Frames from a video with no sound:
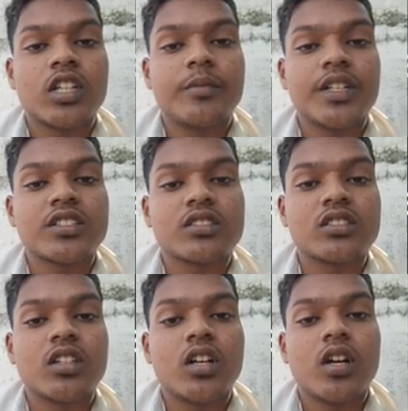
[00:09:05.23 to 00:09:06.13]
Limitations:
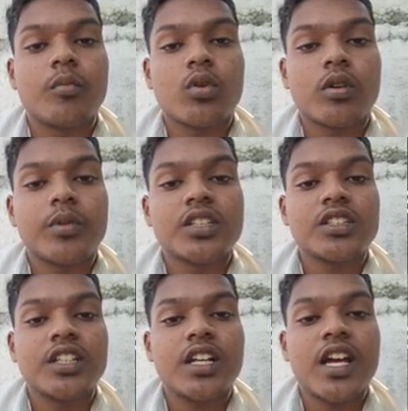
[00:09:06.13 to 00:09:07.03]
propagation
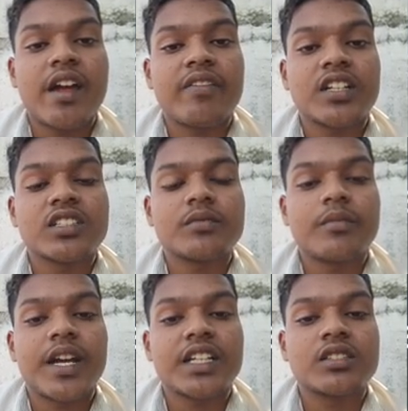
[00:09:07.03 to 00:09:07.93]
delay affects
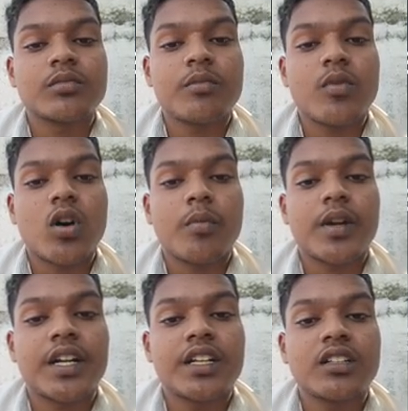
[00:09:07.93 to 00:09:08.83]
maximum
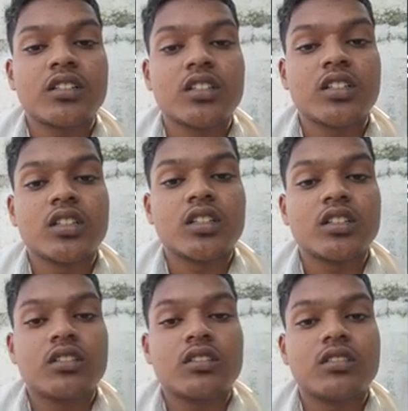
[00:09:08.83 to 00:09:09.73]
operating
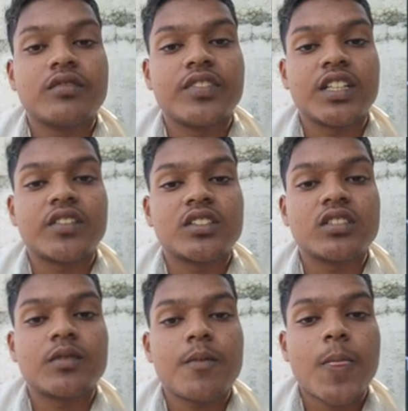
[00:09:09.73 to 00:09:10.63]
frequency.